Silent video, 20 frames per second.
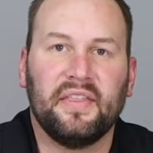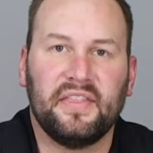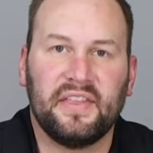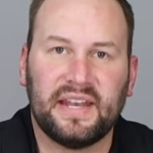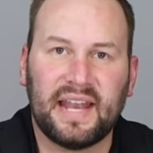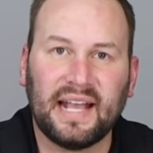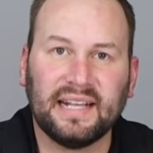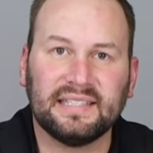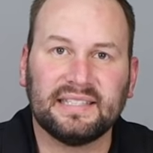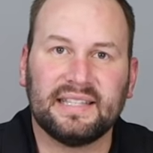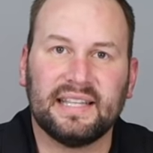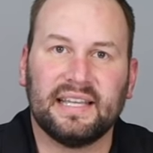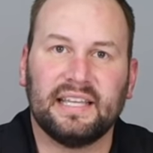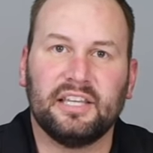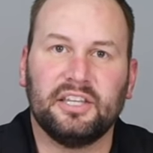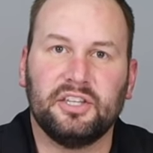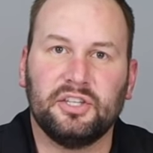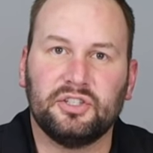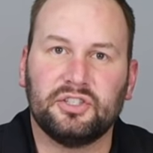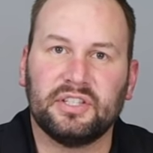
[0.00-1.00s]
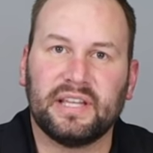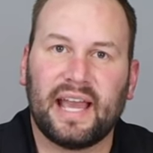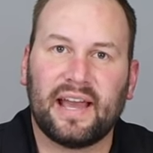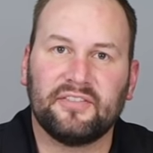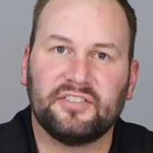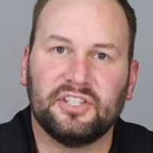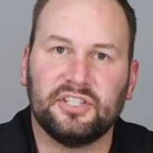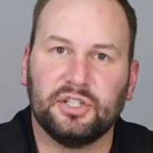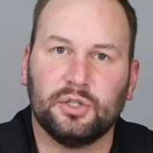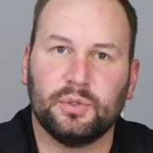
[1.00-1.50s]
The next thing you usually
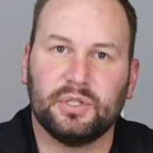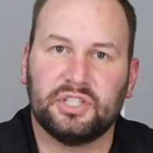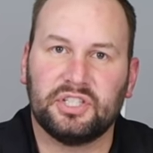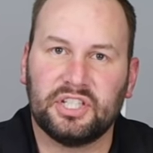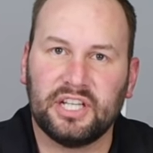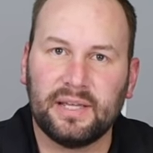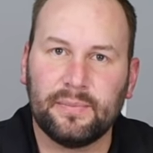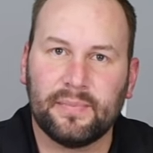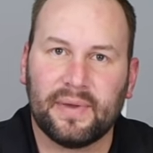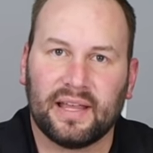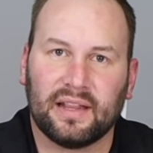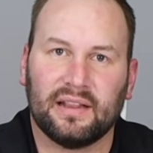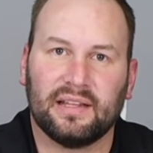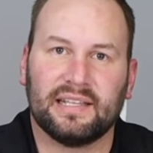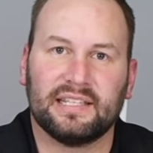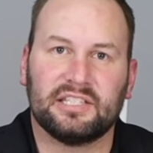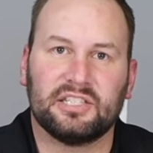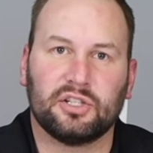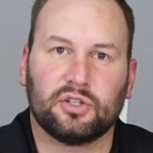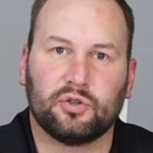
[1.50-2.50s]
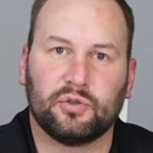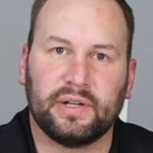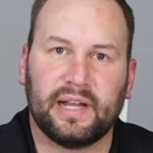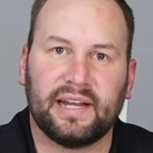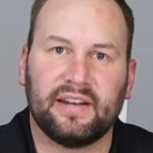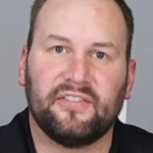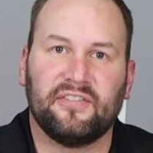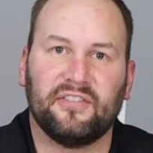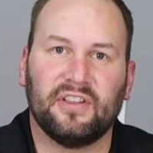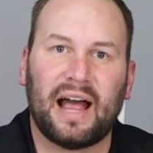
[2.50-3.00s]
have to do with sheet metal is to
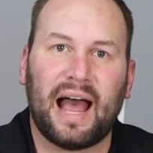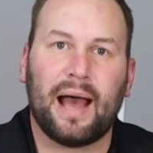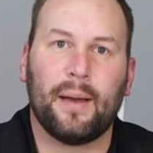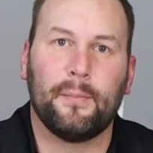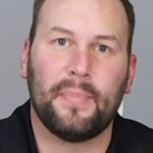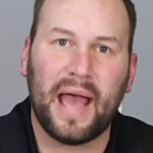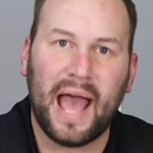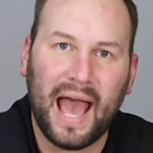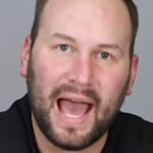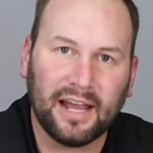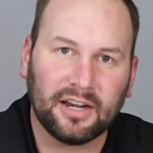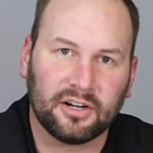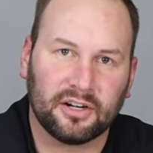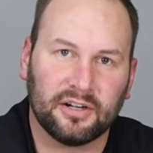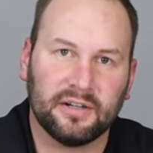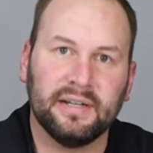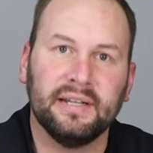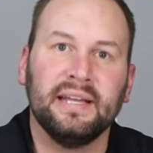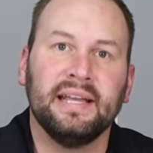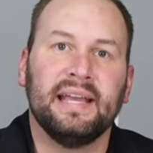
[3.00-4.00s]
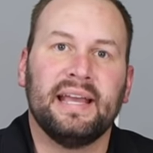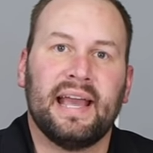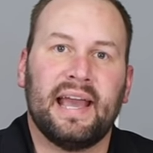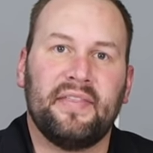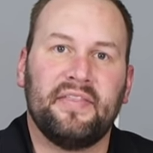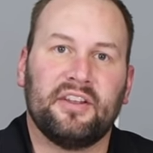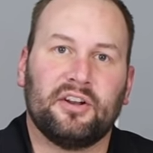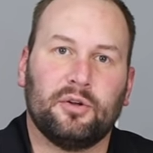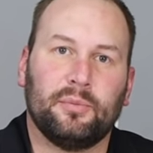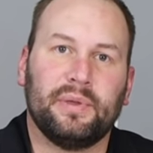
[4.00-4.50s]
create a flat pattern,
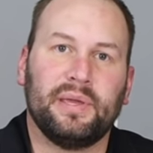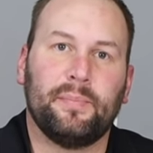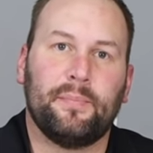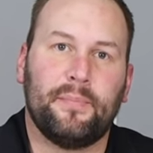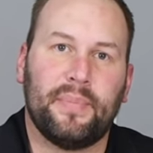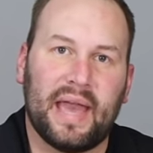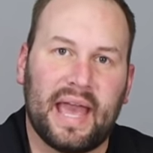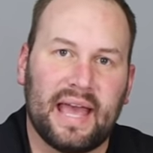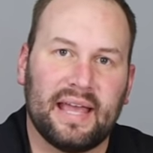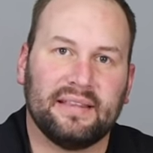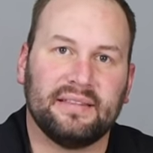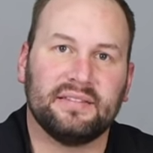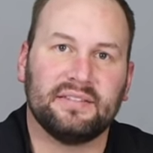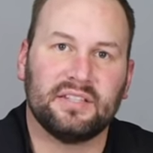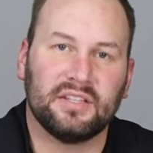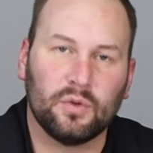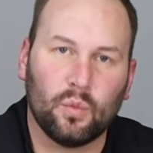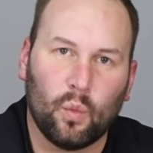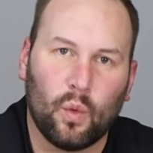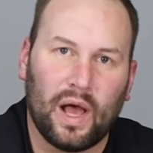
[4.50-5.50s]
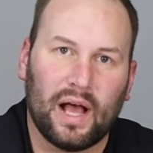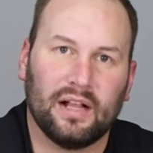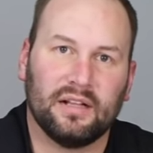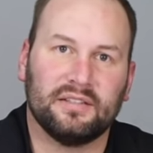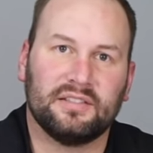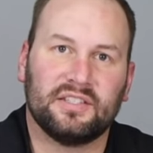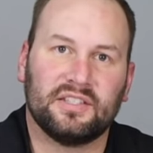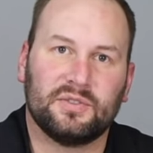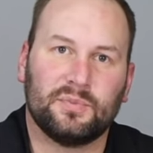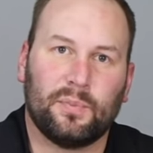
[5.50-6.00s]
and there'll be bends and
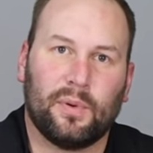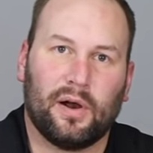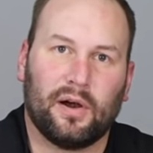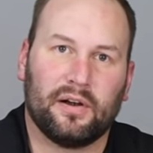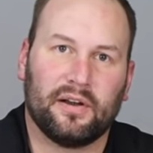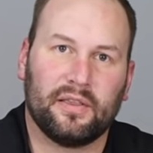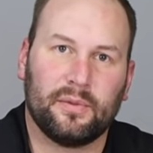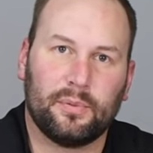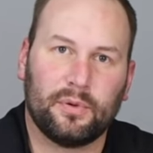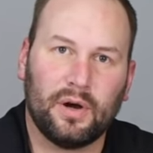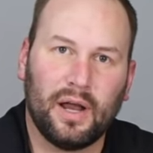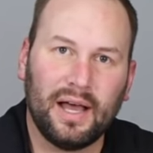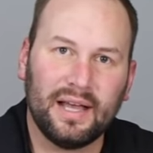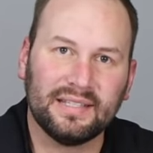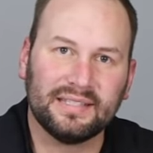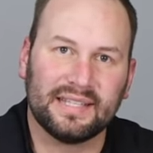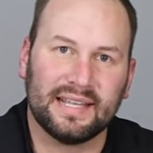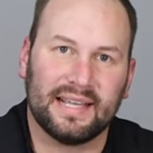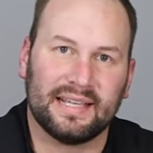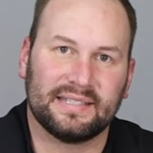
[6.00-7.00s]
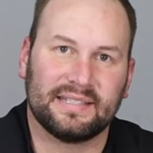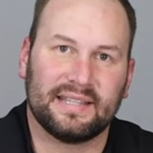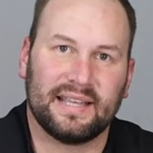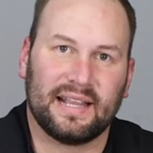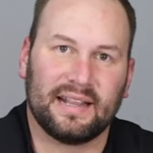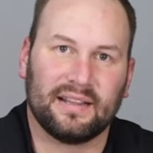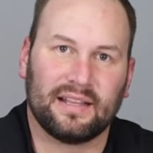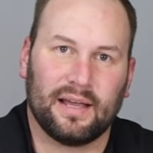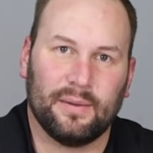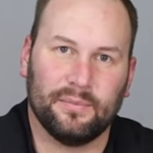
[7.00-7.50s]
welds as part of the process.
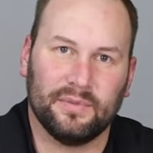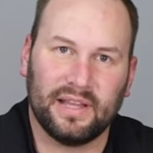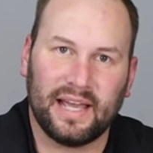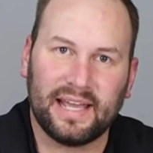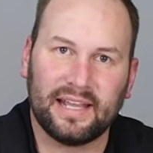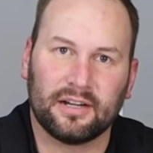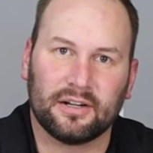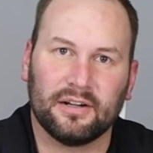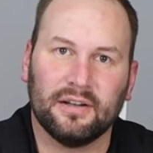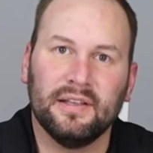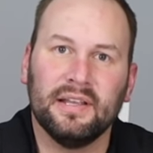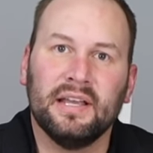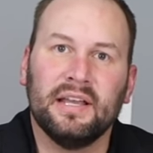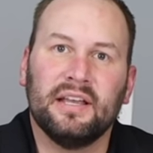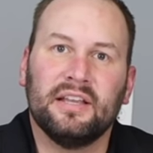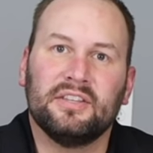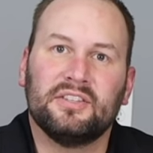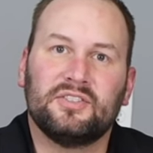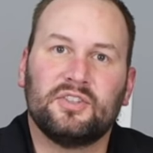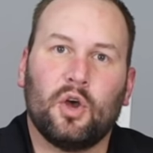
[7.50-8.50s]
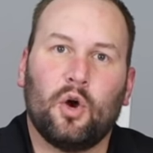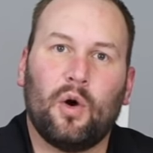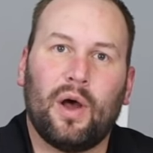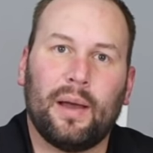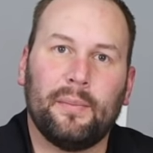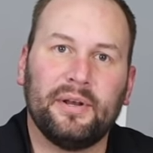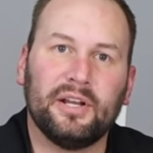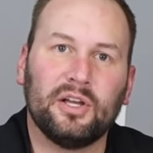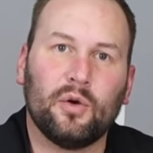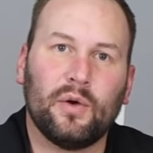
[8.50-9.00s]
That'll come later. So
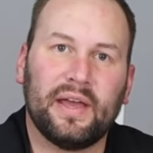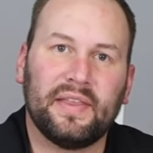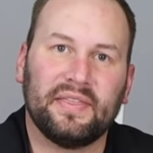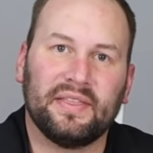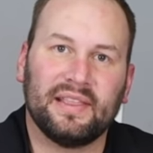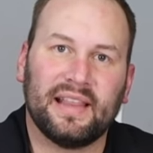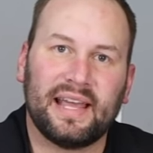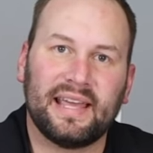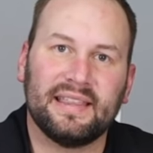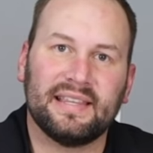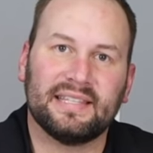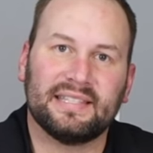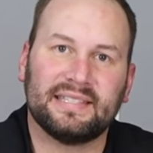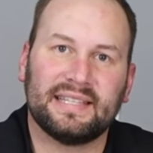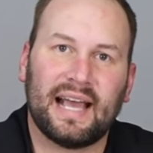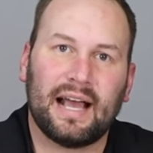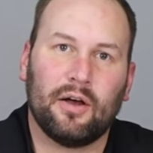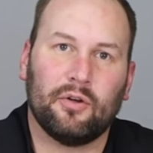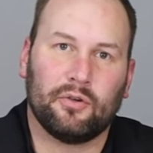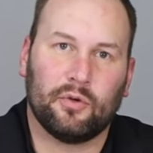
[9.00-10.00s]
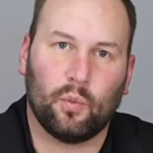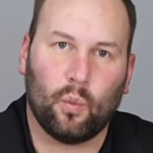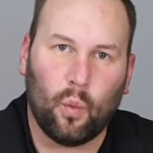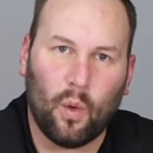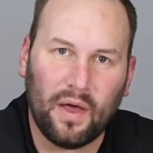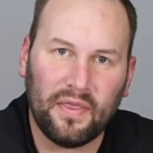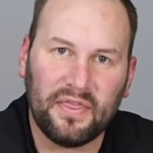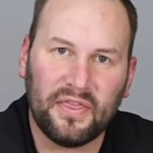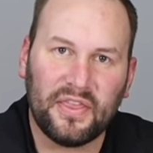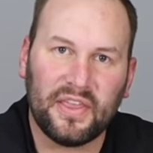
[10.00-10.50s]
I'm gonna go ahead and lay this out. And
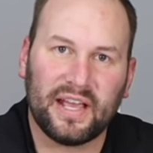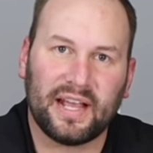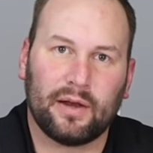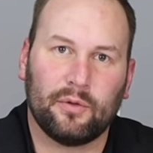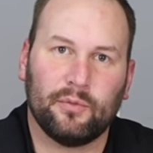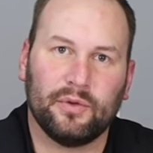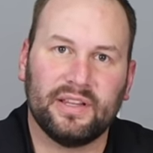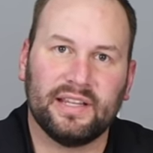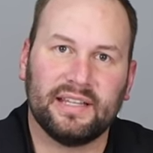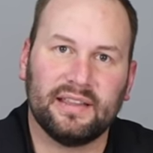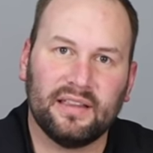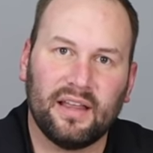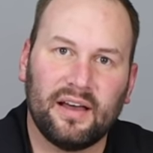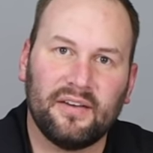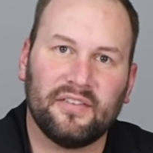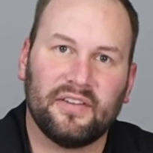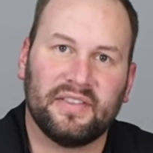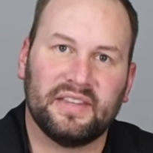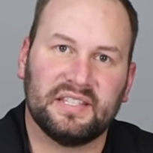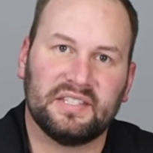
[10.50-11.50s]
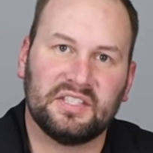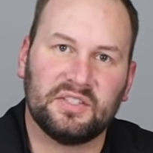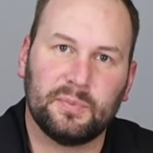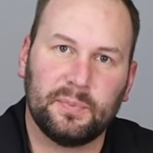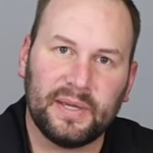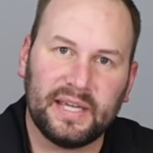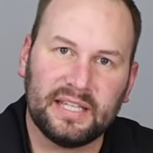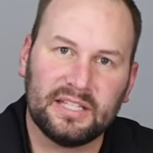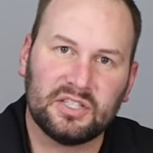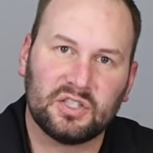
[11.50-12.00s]
one thing I really love on this
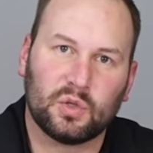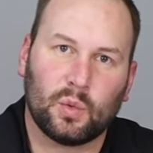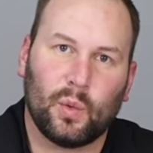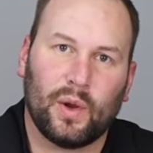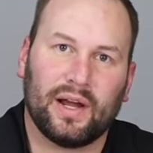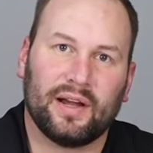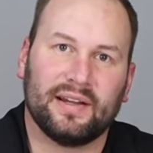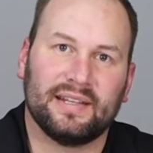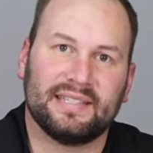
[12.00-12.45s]
speed square